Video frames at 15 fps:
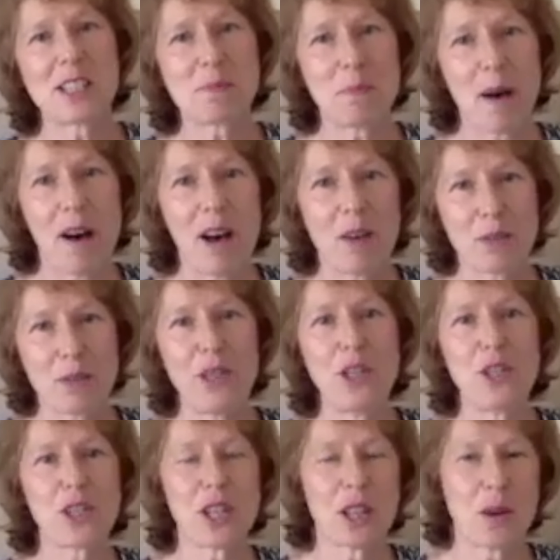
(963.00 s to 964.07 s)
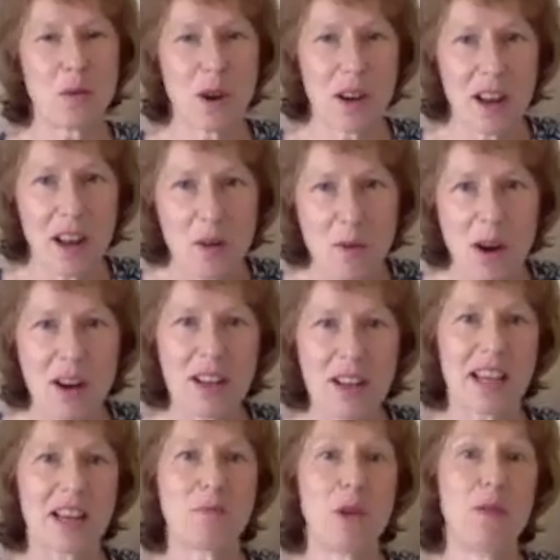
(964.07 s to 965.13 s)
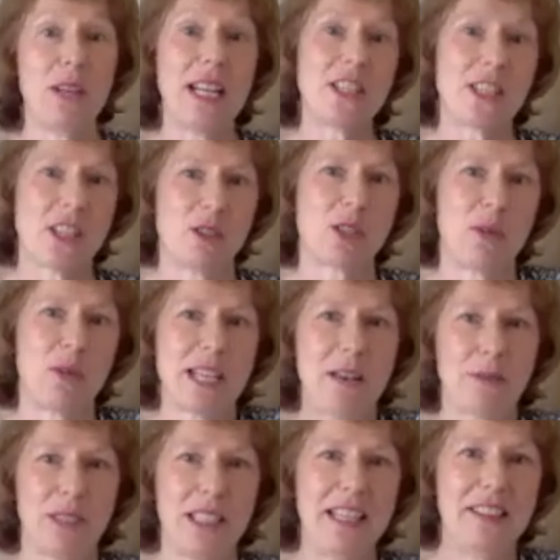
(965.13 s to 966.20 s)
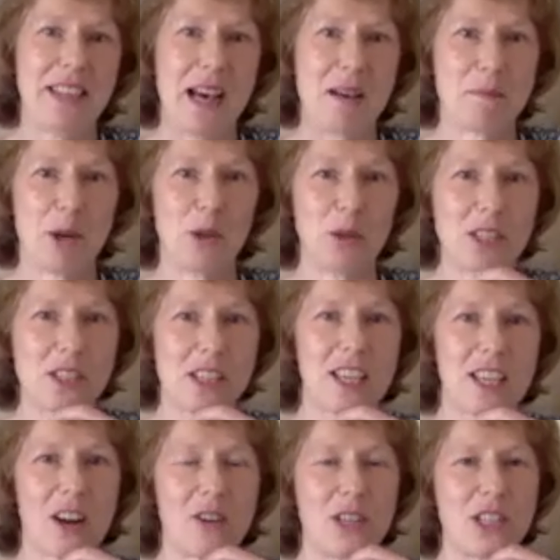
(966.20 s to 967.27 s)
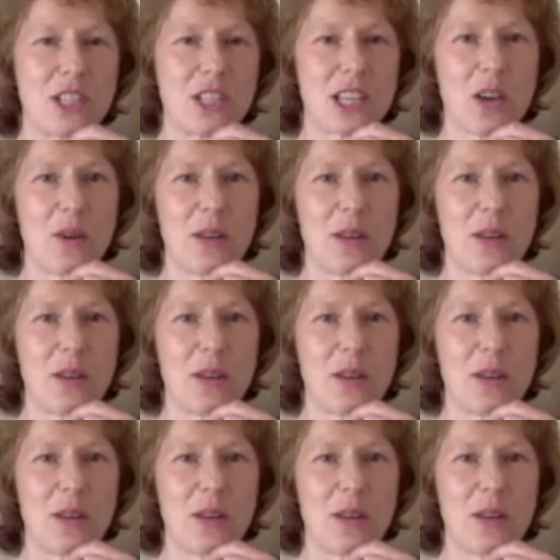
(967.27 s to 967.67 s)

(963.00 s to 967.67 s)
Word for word: that's part of the future that we're, we're kind of moving into so we definitely need that boldness and courage to